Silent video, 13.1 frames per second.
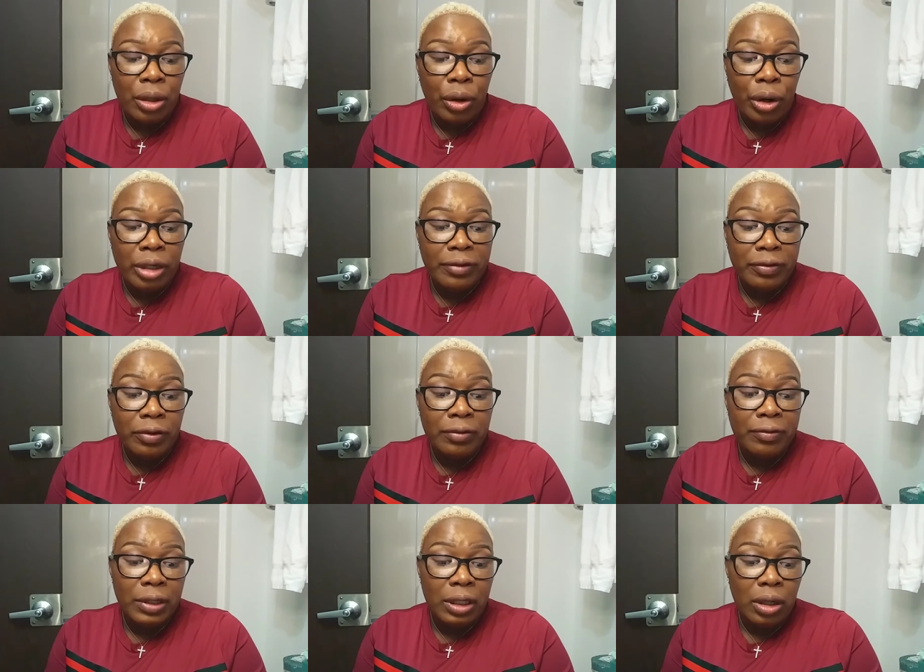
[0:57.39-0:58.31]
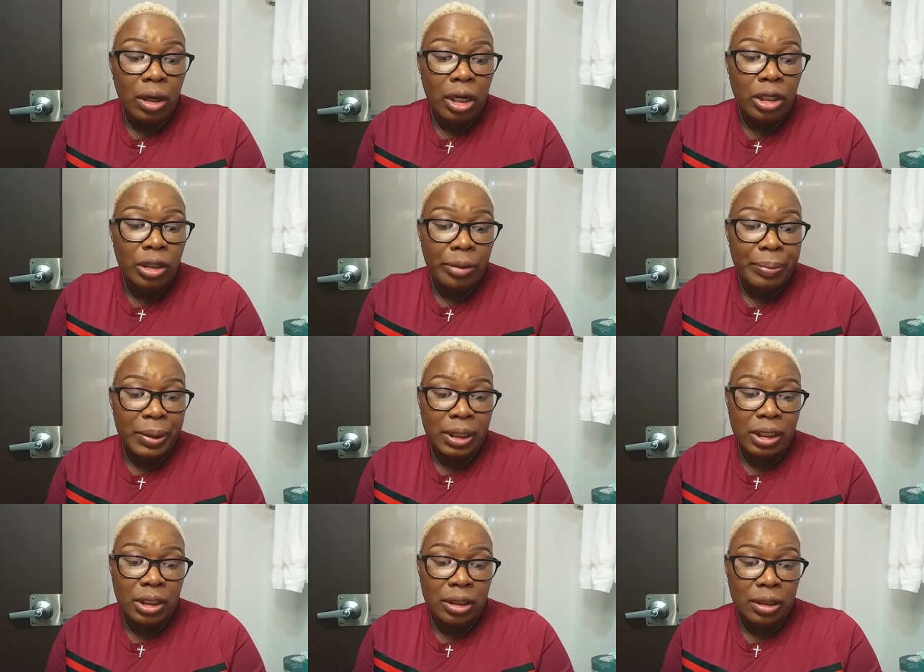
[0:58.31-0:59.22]
Lord fulfill all your
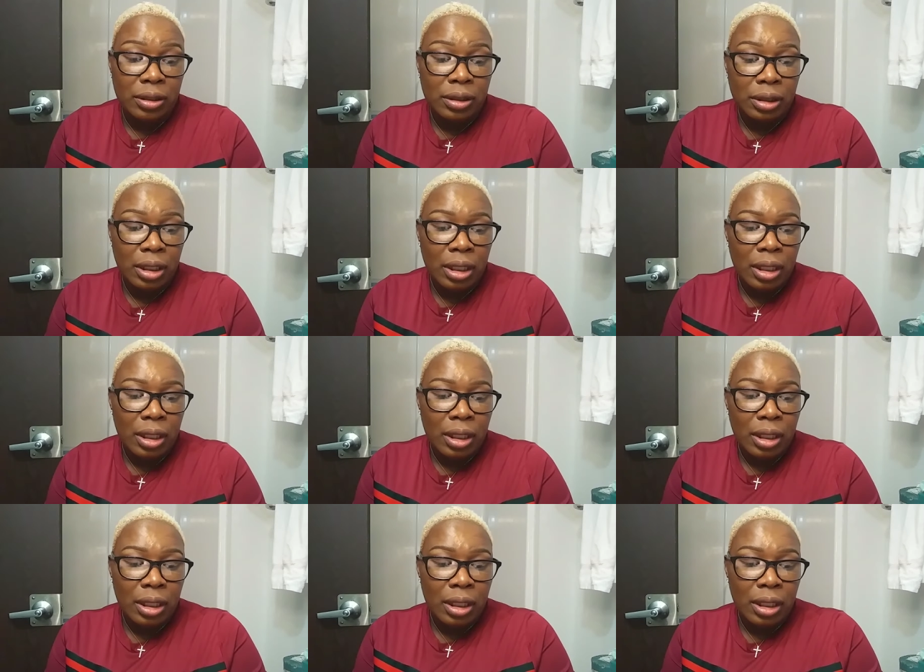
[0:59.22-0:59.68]
petitions.